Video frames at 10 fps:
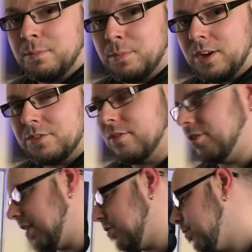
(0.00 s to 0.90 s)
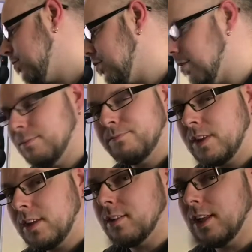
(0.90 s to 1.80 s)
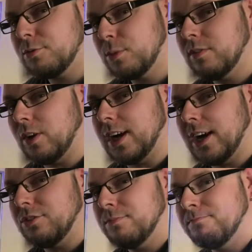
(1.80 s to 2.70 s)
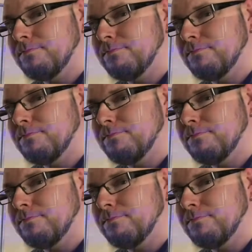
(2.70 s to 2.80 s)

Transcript: part of the setup. So let's move on, guys.